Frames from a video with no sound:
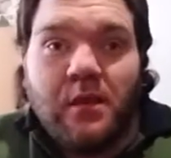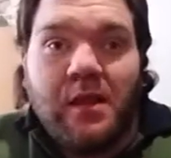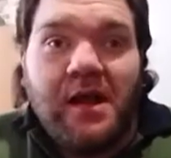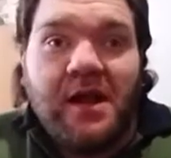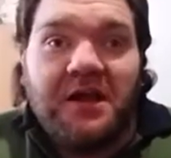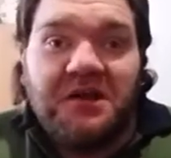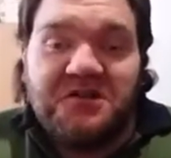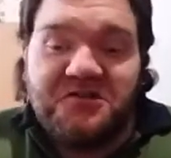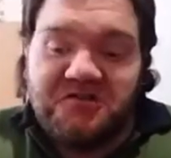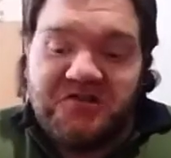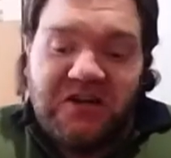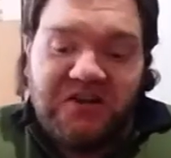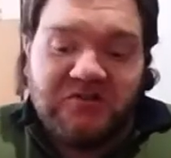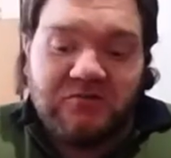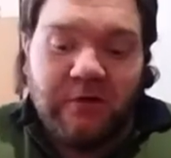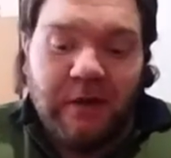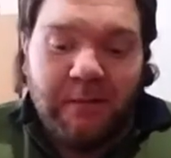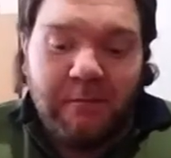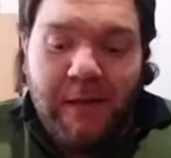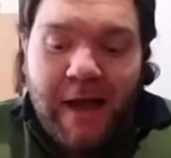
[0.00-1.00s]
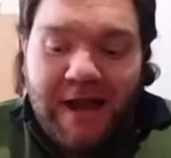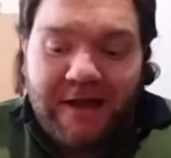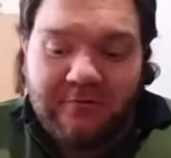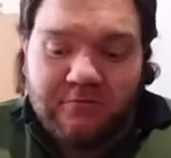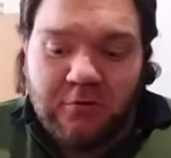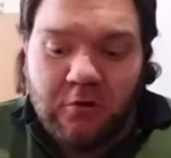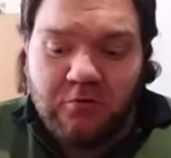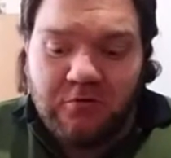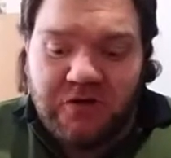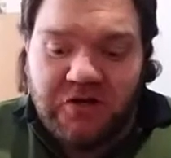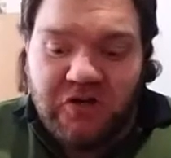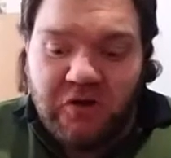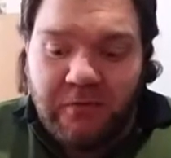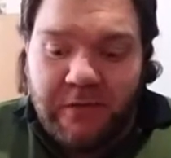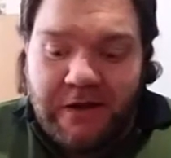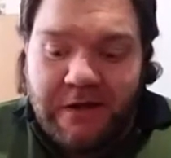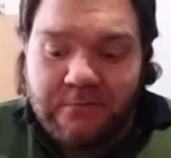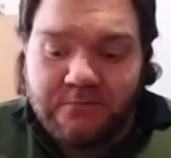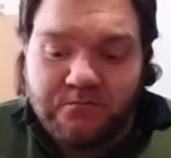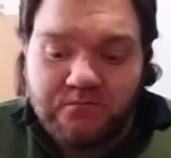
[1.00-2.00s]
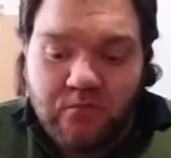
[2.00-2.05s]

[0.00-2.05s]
And it tastes like macaroni to me